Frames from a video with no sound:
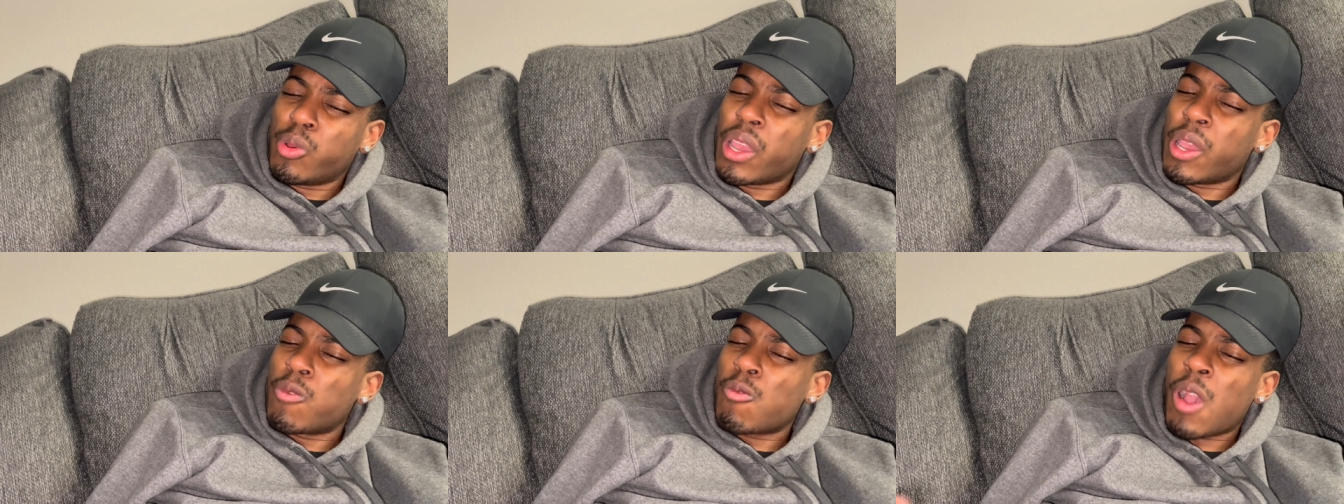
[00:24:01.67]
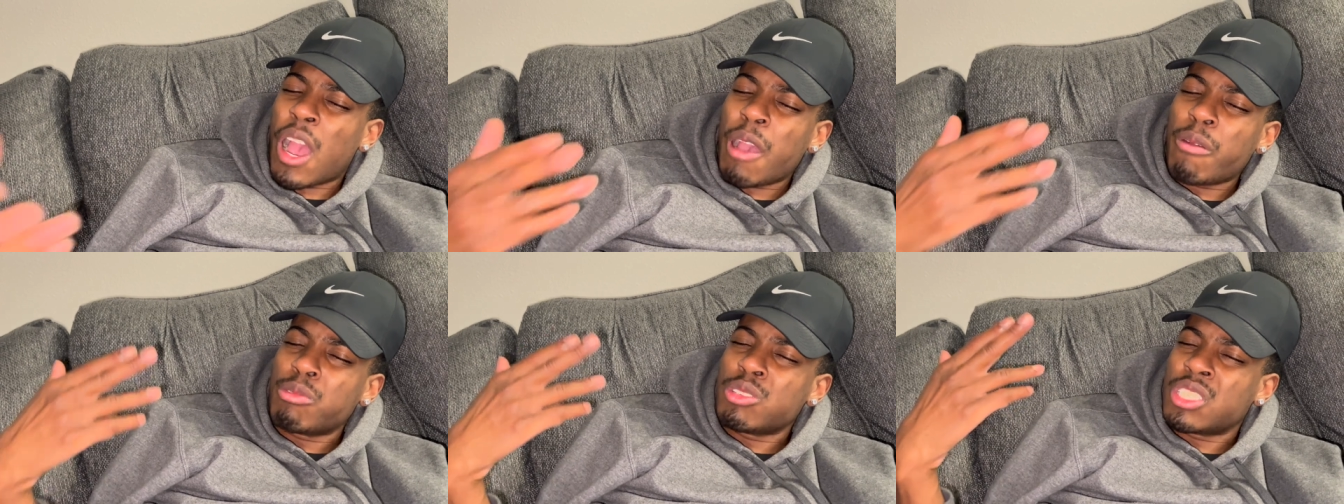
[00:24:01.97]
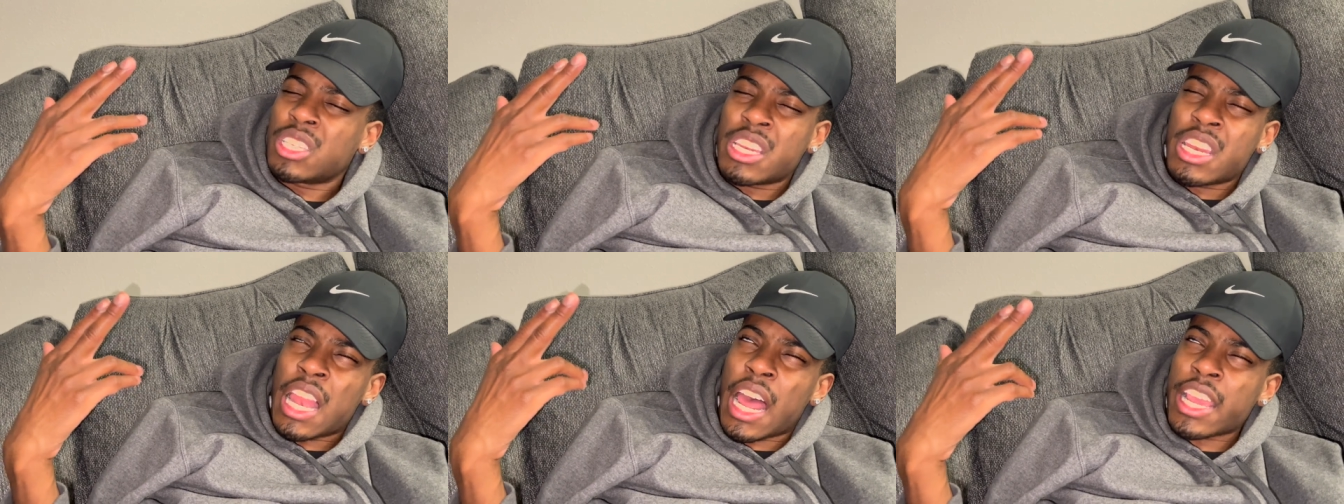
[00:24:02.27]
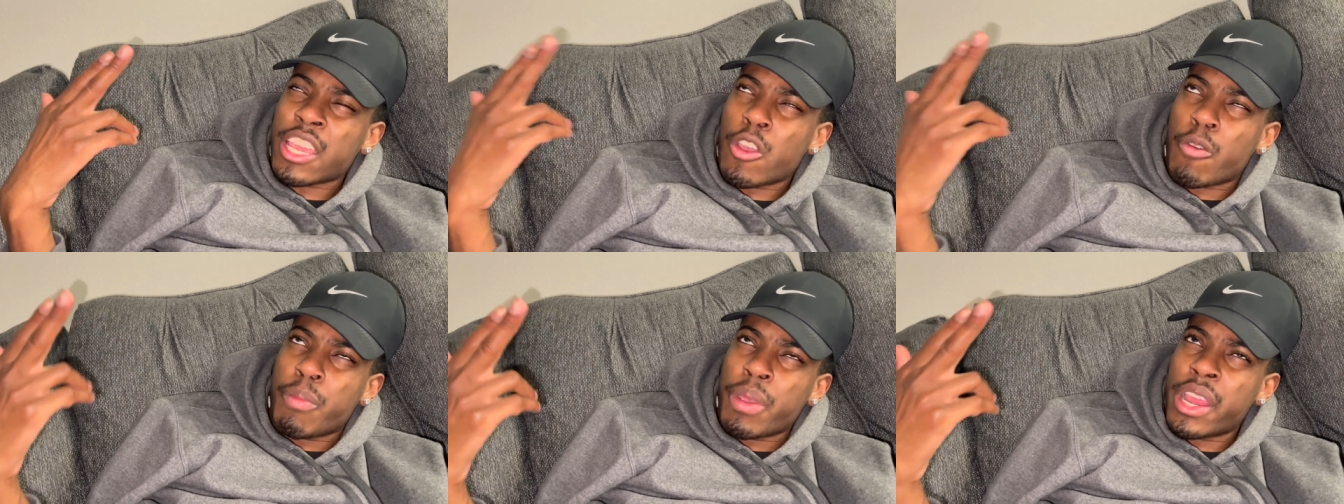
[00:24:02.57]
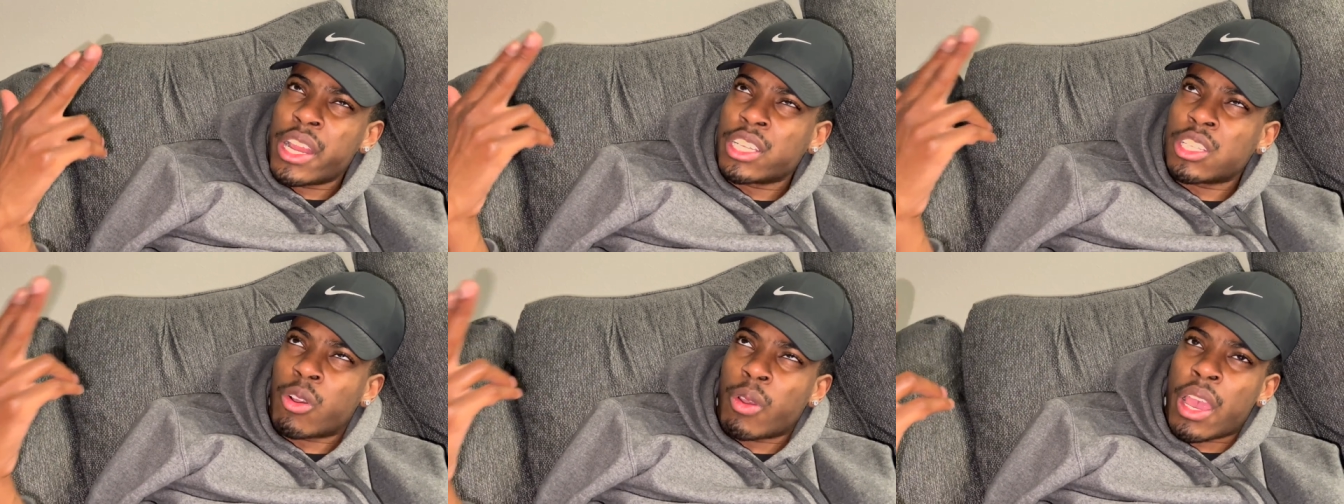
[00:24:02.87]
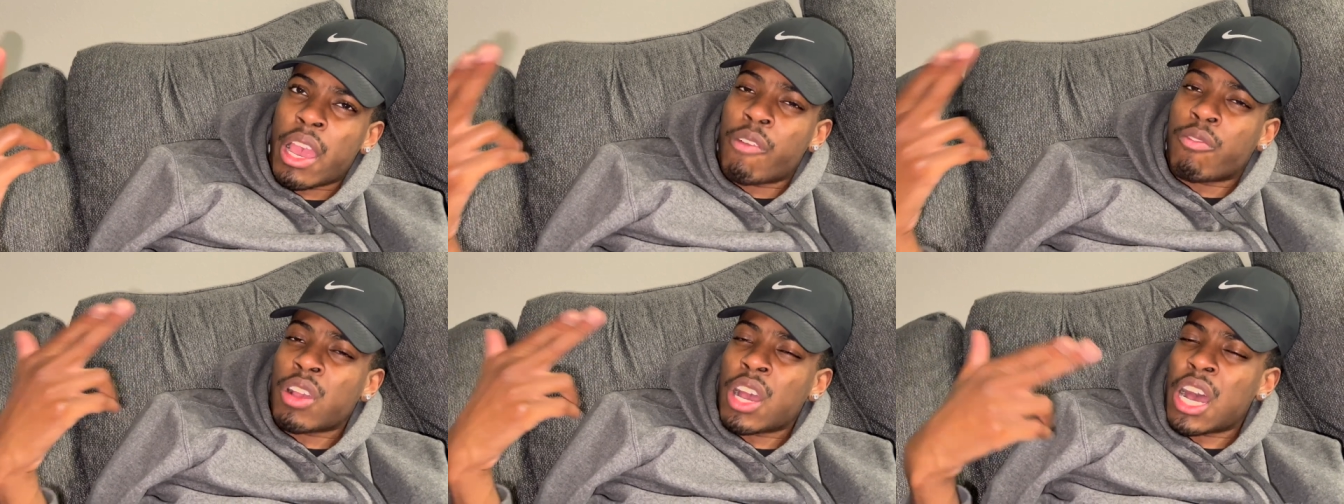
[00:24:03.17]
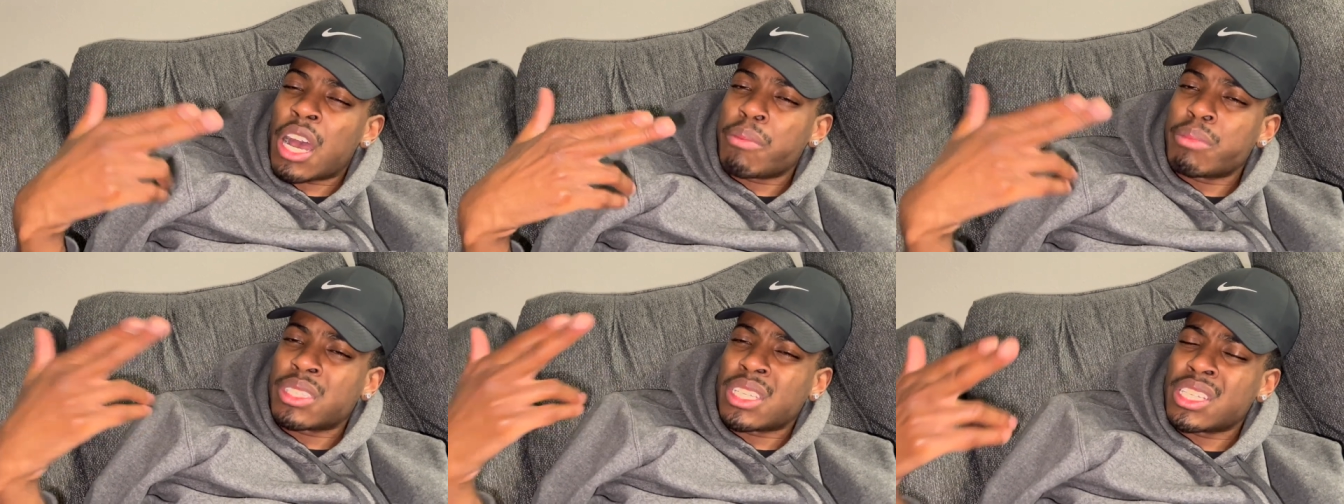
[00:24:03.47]
And why would, like, your parents don't have
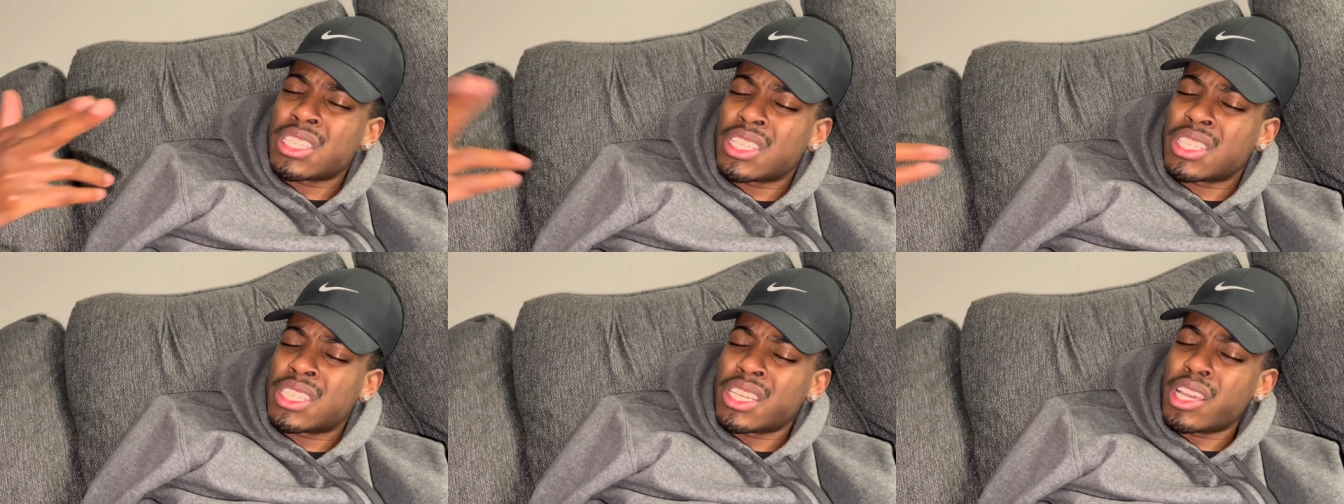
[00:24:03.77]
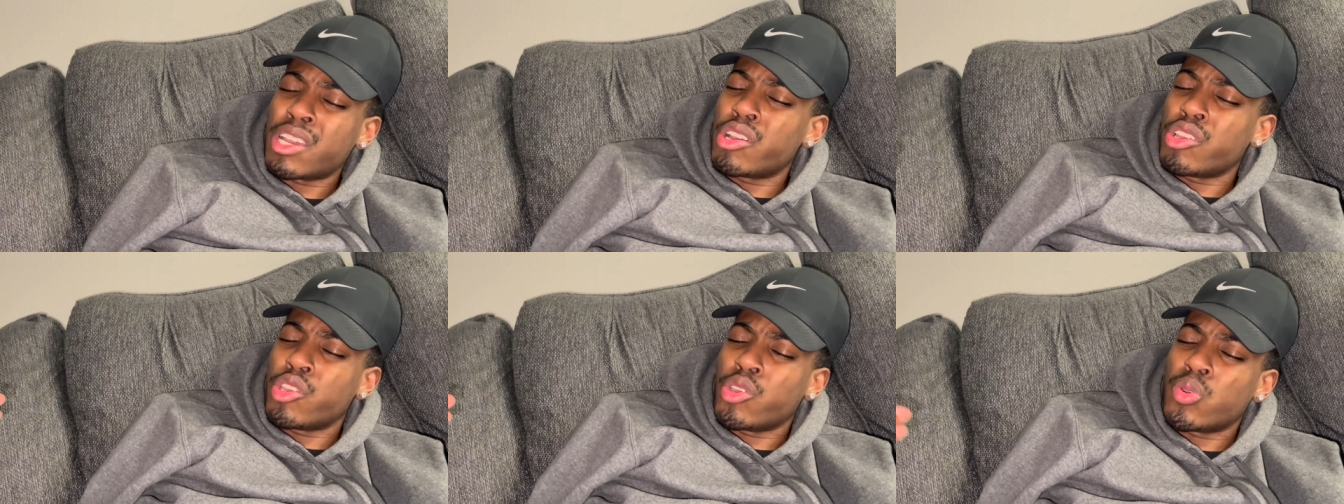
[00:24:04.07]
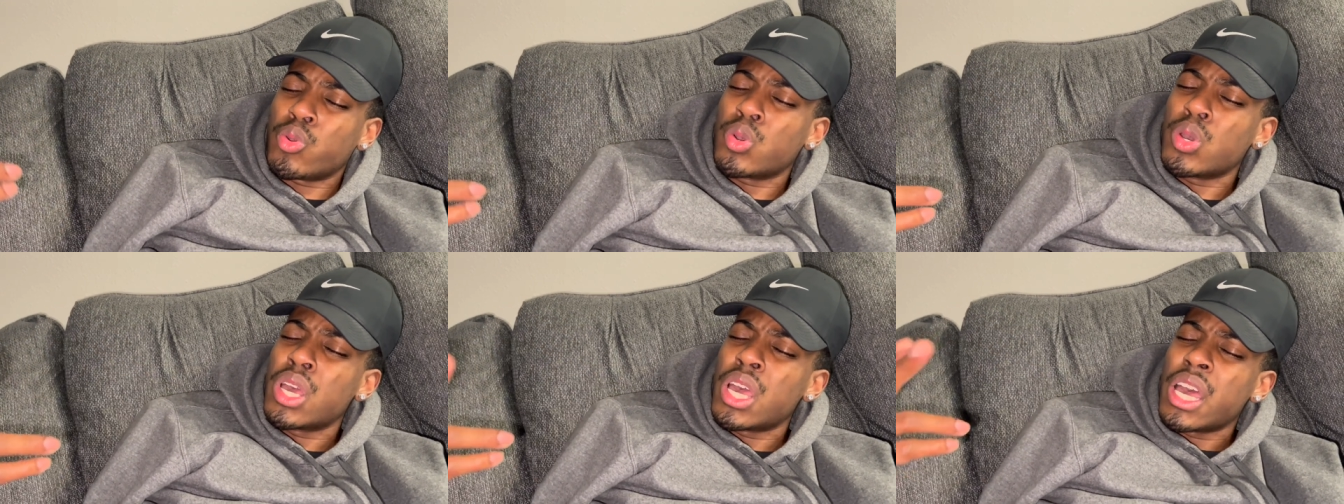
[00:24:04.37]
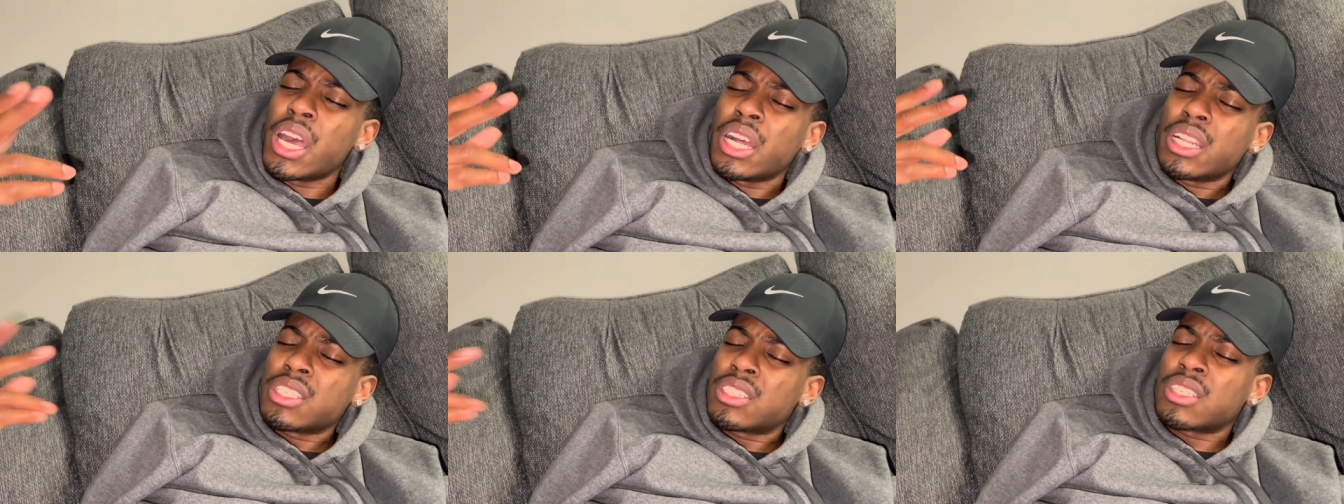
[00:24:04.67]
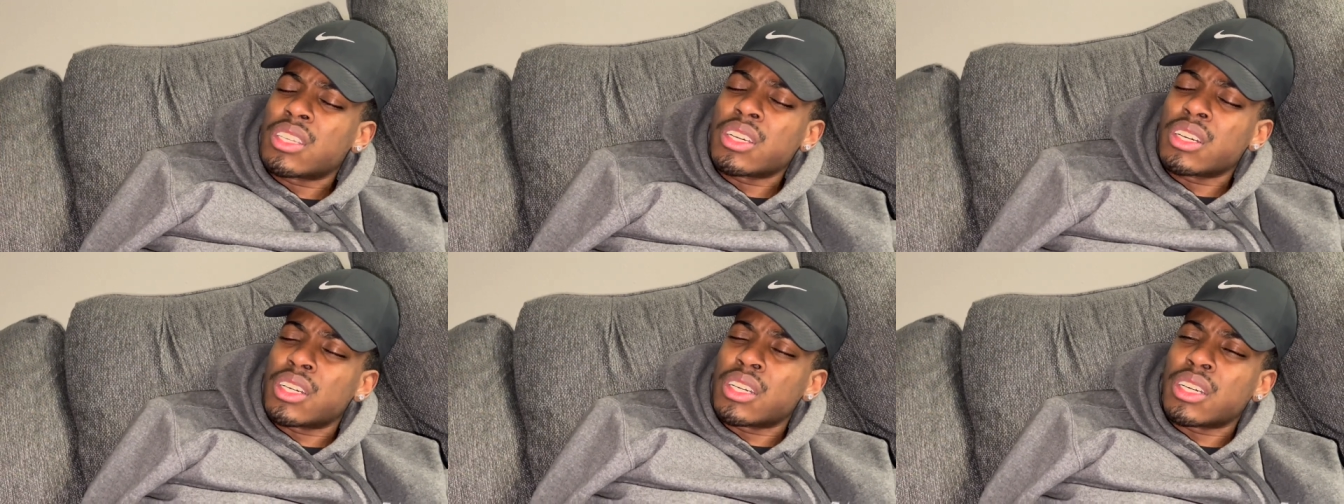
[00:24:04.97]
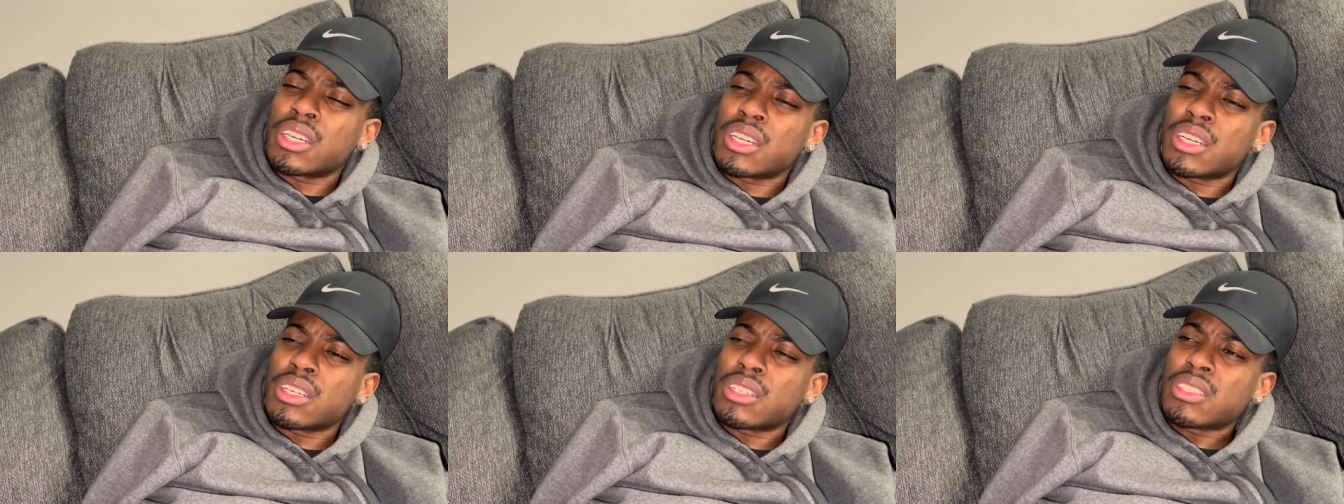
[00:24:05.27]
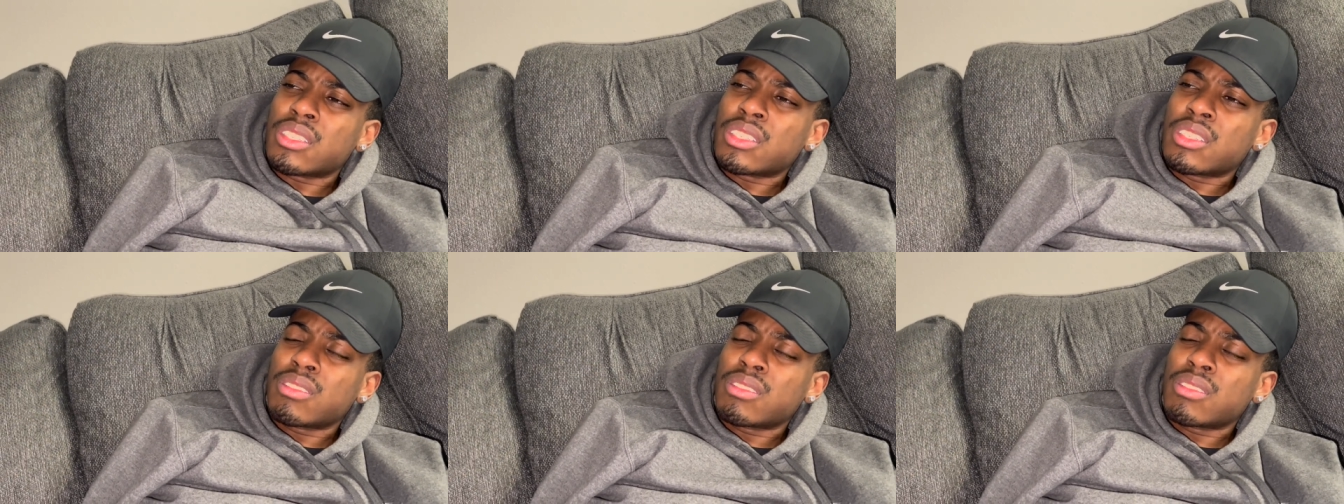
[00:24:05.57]
common sense to tell you to